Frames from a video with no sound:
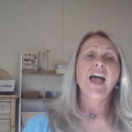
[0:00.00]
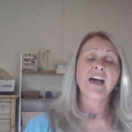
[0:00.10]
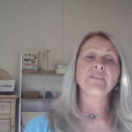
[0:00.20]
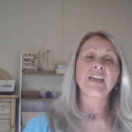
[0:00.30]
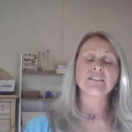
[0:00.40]

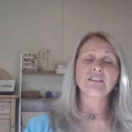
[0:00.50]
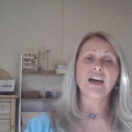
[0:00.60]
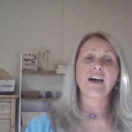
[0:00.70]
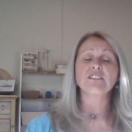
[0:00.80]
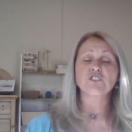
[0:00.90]
And then
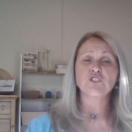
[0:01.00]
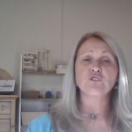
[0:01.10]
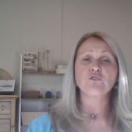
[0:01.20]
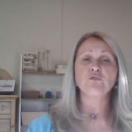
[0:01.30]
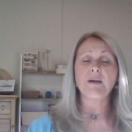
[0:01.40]
uh,
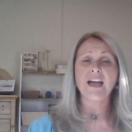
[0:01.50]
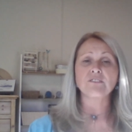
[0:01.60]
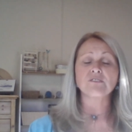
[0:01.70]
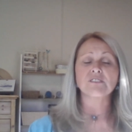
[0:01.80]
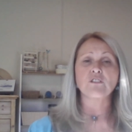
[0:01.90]
two
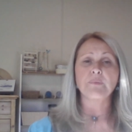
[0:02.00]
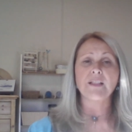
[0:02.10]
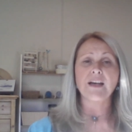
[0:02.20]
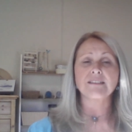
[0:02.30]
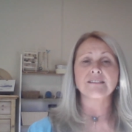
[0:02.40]
male soccer
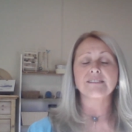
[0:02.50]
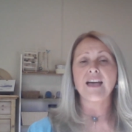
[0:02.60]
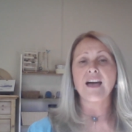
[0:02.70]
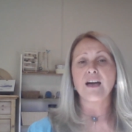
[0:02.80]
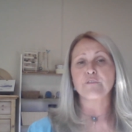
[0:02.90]
players
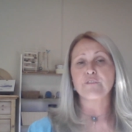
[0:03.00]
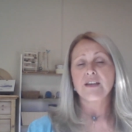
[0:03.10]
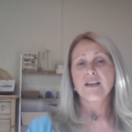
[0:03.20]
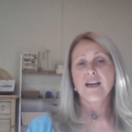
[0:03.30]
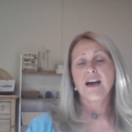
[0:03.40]
have
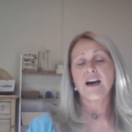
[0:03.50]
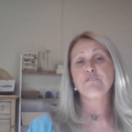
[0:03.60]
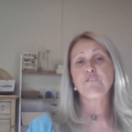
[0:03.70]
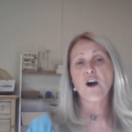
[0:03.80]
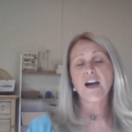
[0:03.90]
uh,
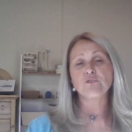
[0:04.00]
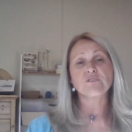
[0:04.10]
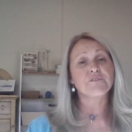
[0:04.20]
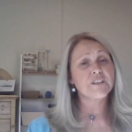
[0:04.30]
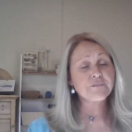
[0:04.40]

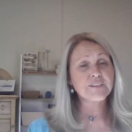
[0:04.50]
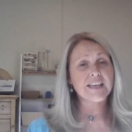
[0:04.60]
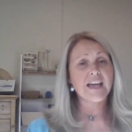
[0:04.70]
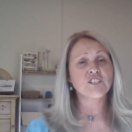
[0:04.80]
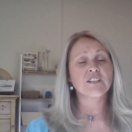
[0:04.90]
filed
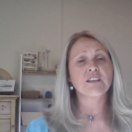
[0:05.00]
vilification